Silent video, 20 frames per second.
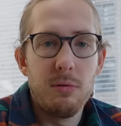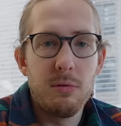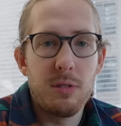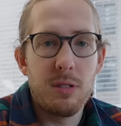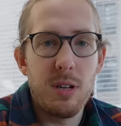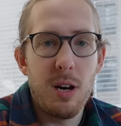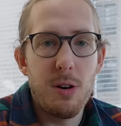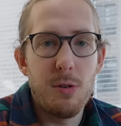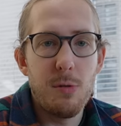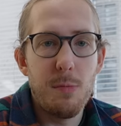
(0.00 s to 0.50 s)

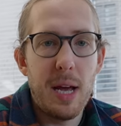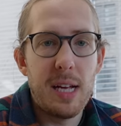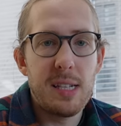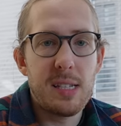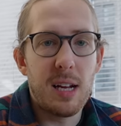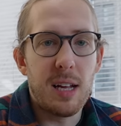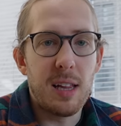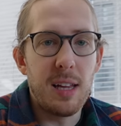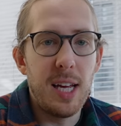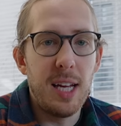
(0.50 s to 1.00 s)
So
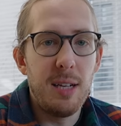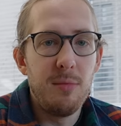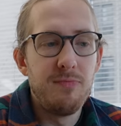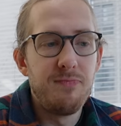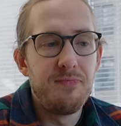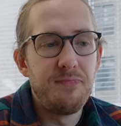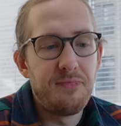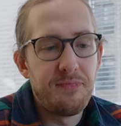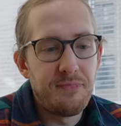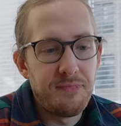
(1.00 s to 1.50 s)
basically,
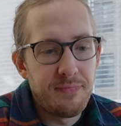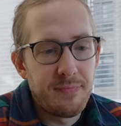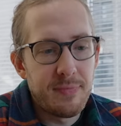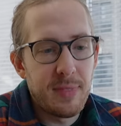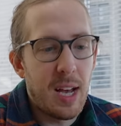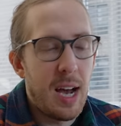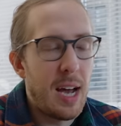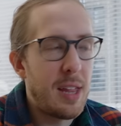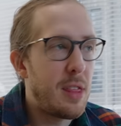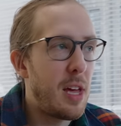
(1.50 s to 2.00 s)

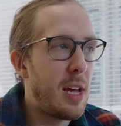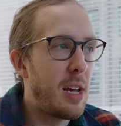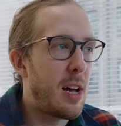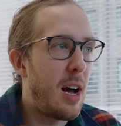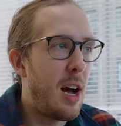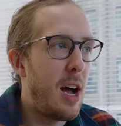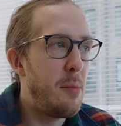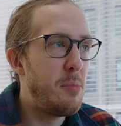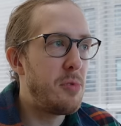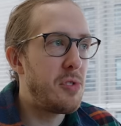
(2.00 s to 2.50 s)
I think
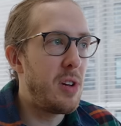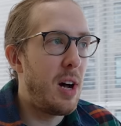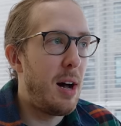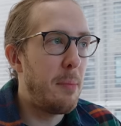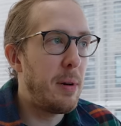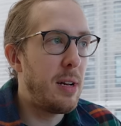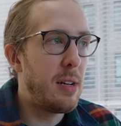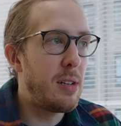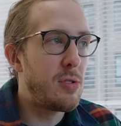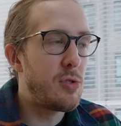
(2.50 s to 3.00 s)
I'm
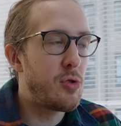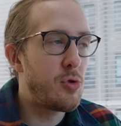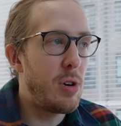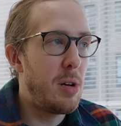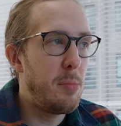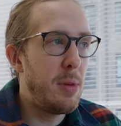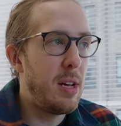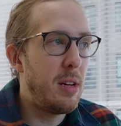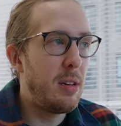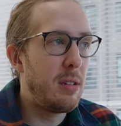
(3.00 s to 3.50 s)
stopping
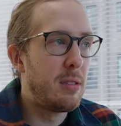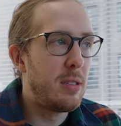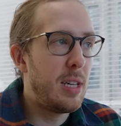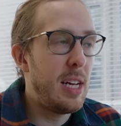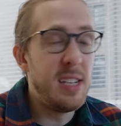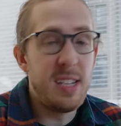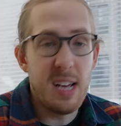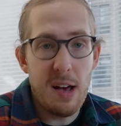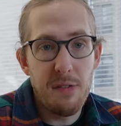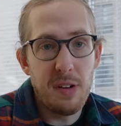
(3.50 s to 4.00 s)
streaming
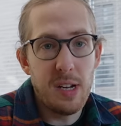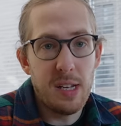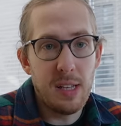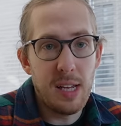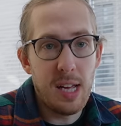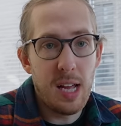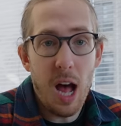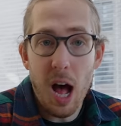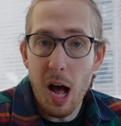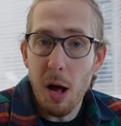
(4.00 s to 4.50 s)

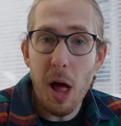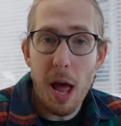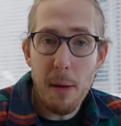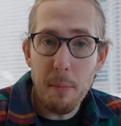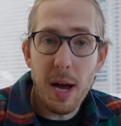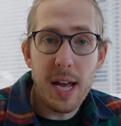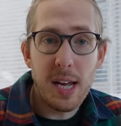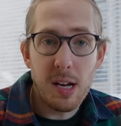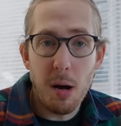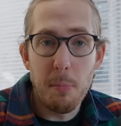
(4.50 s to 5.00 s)
indefinitely. I
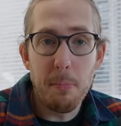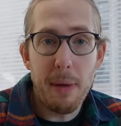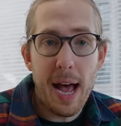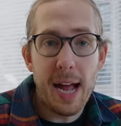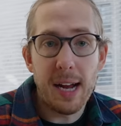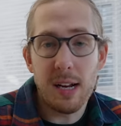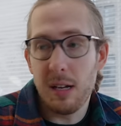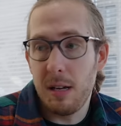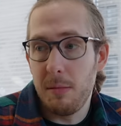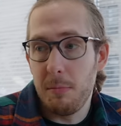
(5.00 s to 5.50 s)
might come
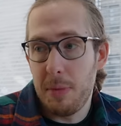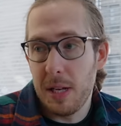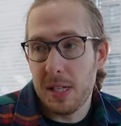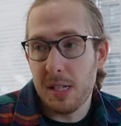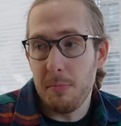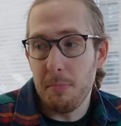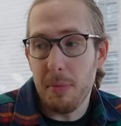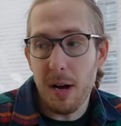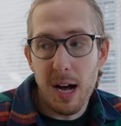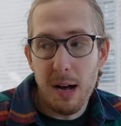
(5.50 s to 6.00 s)
back bits
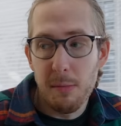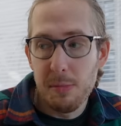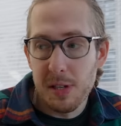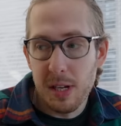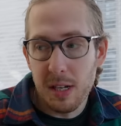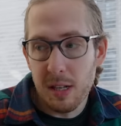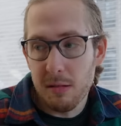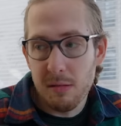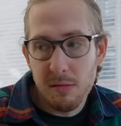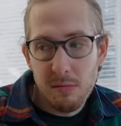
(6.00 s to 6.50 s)
and bobs,
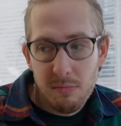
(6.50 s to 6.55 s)
like